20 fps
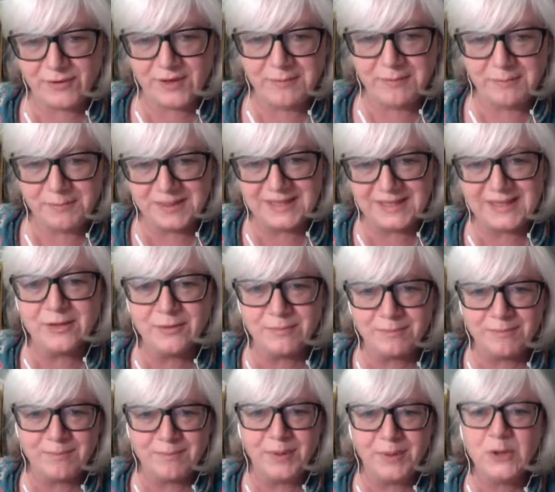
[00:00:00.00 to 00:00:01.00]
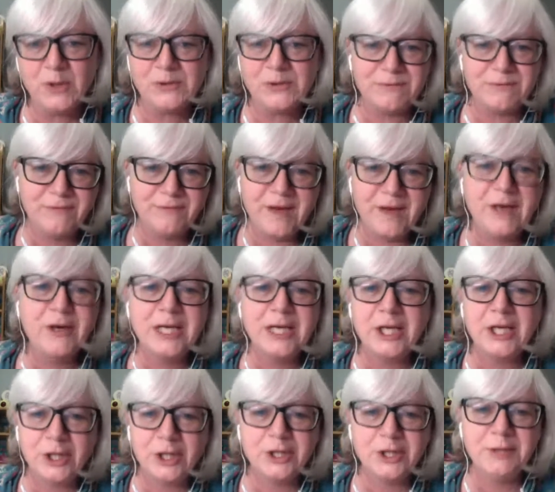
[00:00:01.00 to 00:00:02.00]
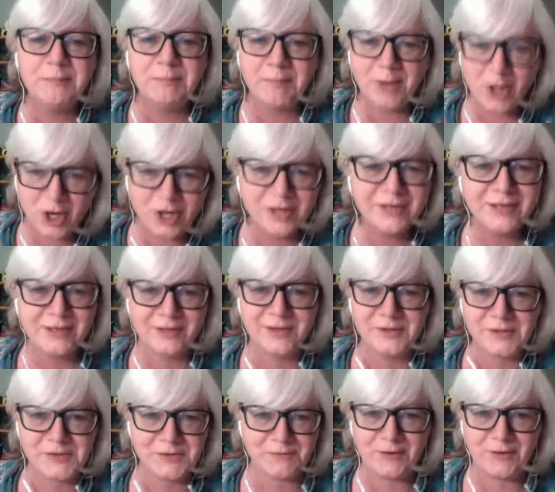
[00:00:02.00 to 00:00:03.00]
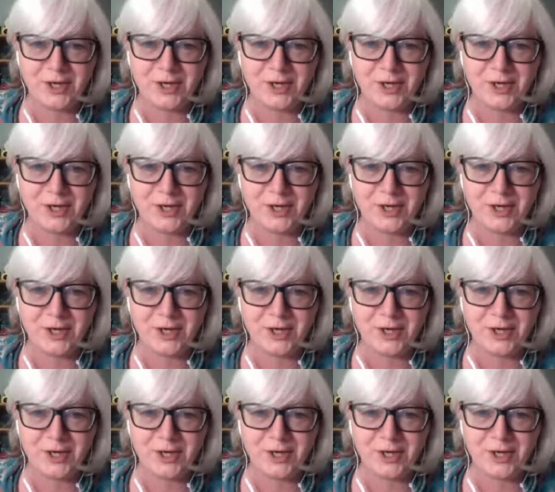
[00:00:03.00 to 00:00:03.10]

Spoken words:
but they're both very good partners for her.